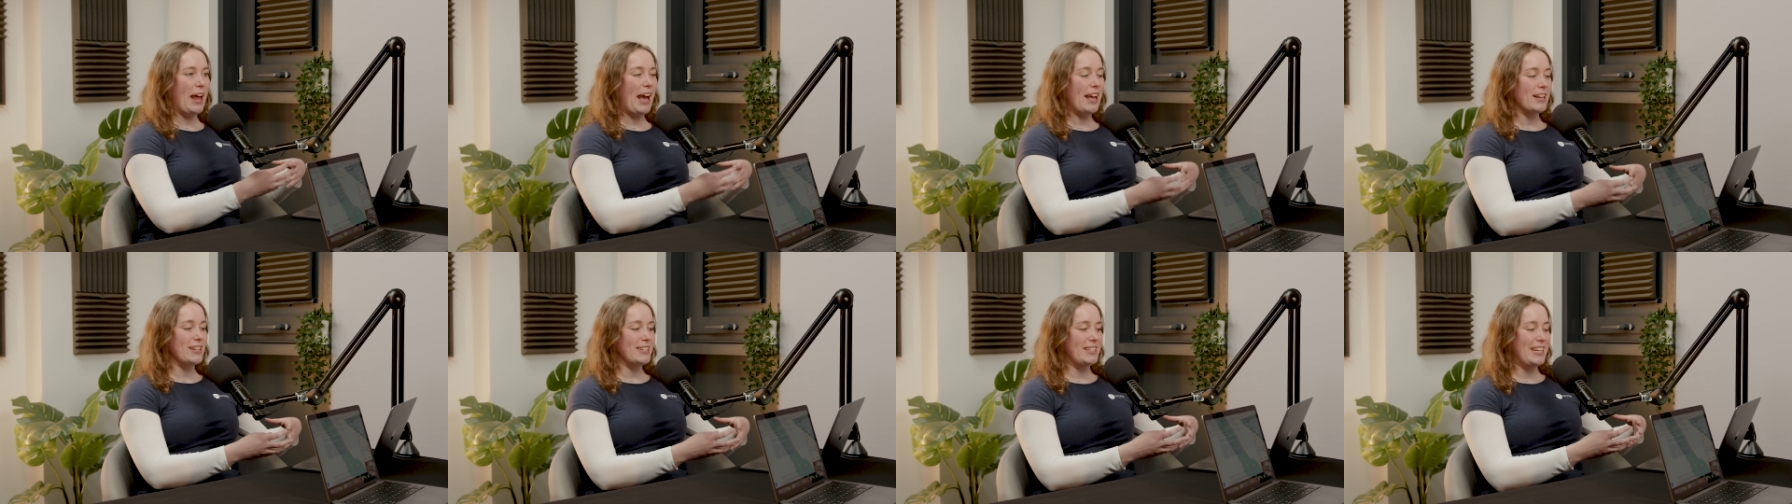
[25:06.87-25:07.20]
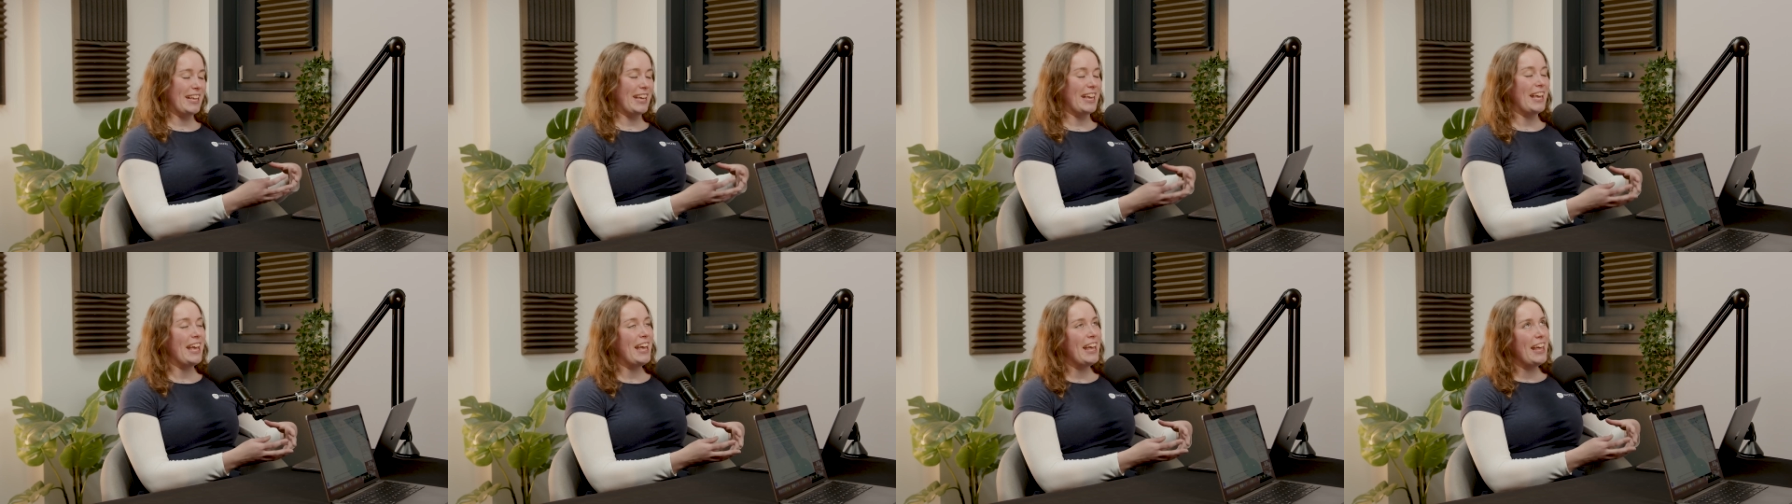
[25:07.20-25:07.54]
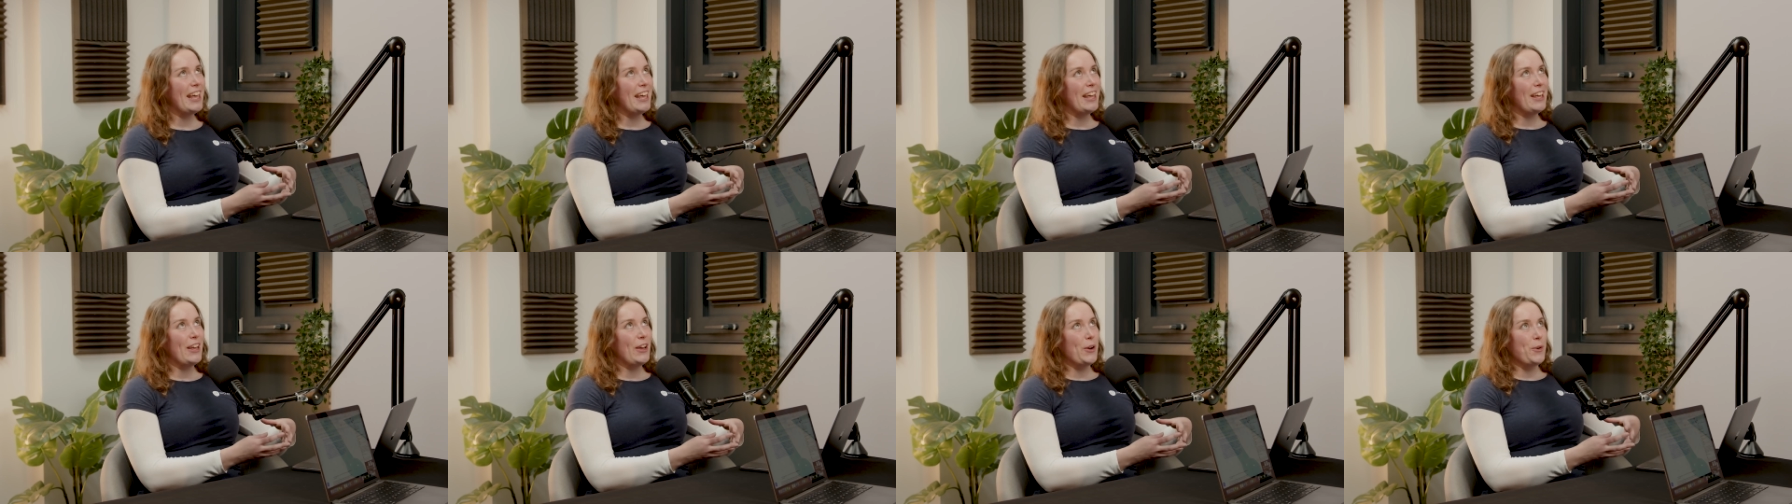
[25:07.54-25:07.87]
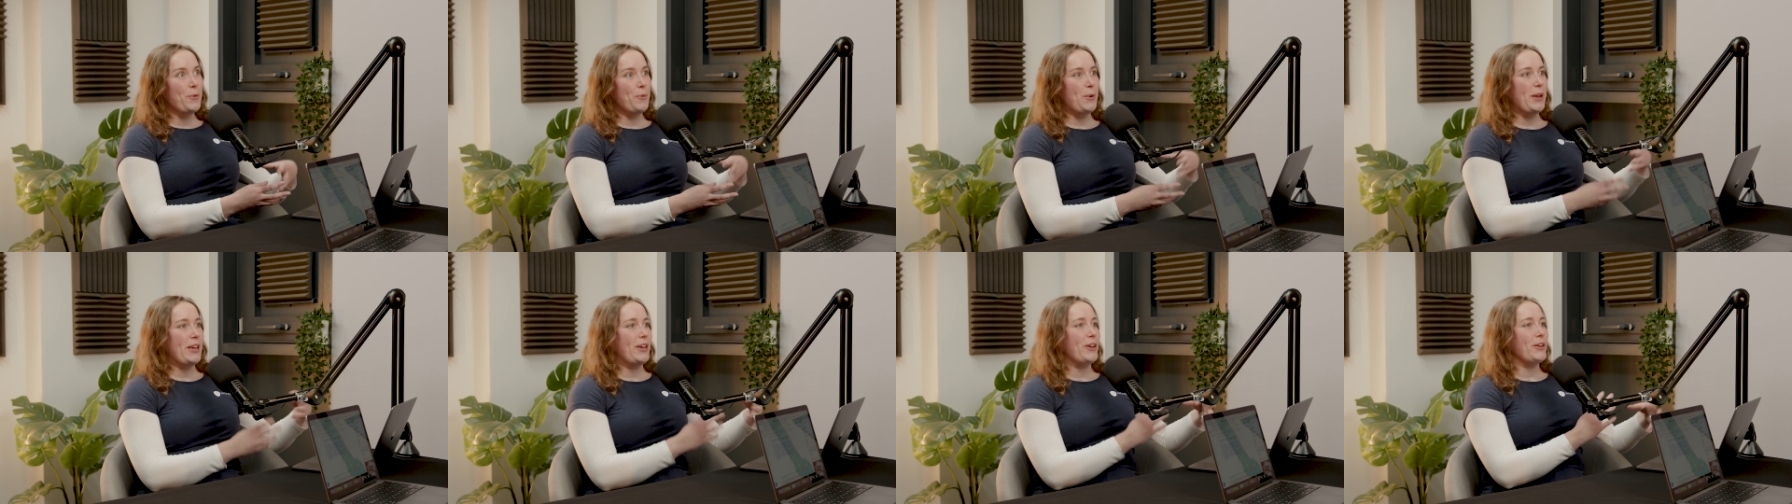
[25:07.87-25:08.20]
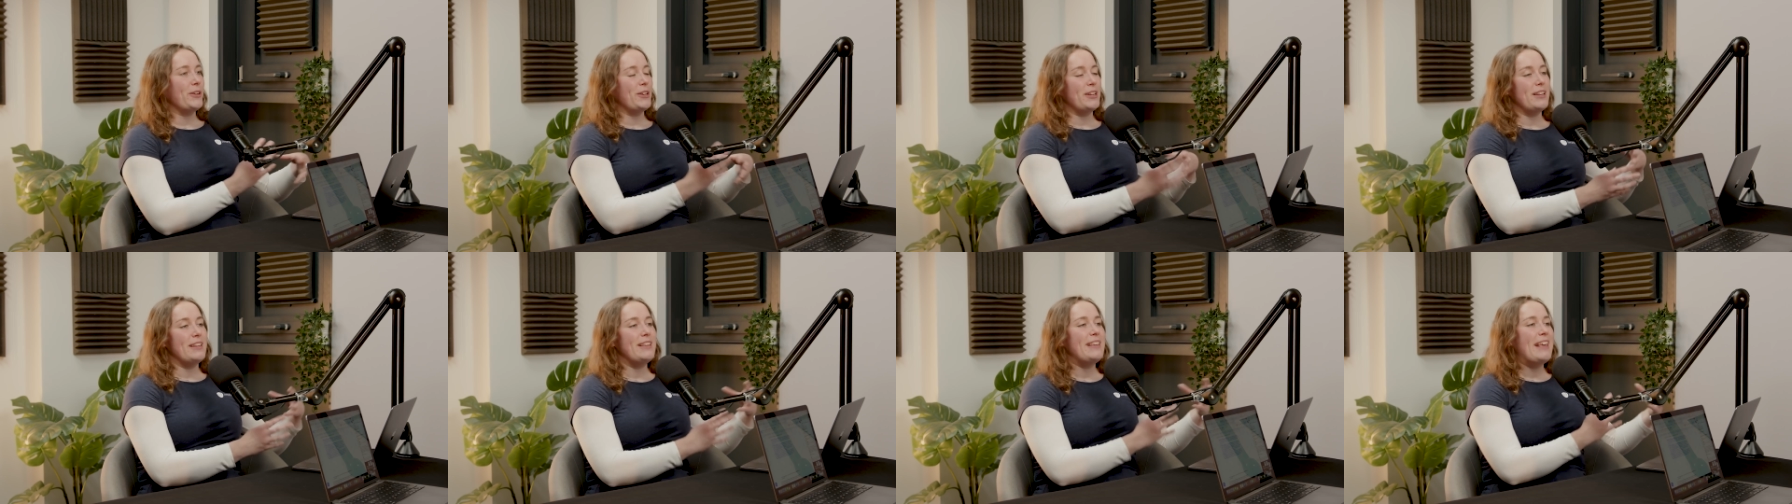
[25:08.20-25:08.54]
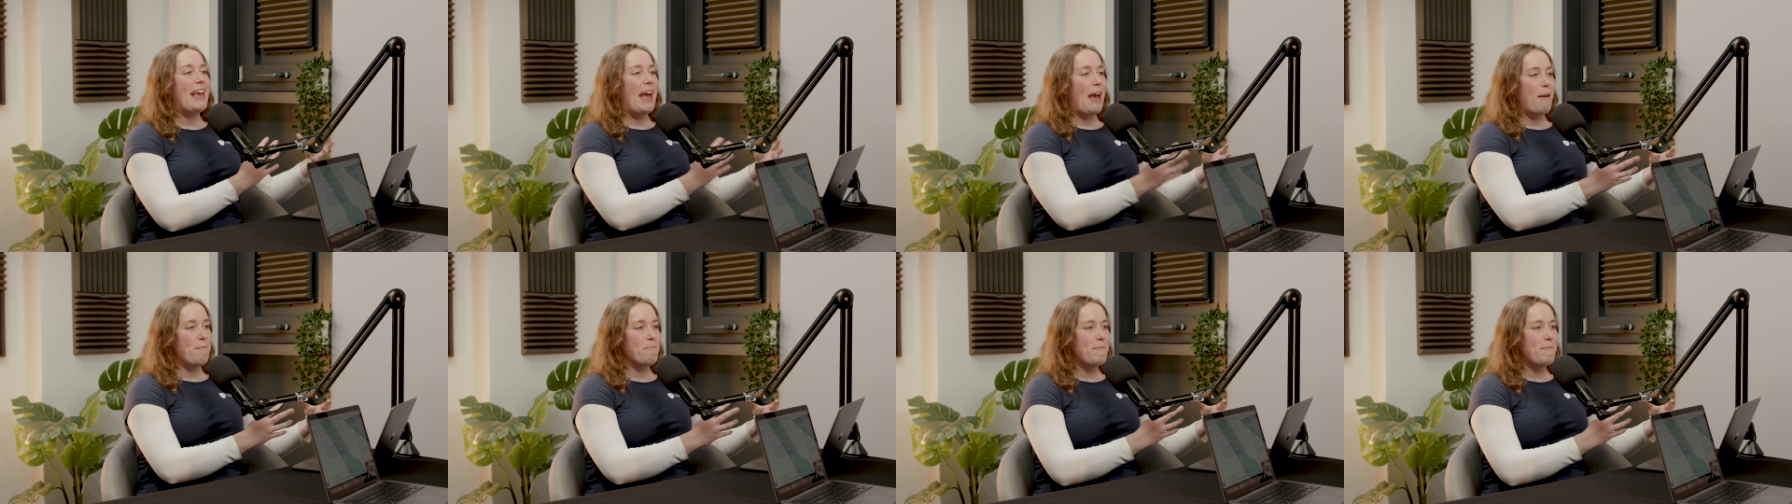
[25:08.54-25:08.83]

Actually, we couldn't yet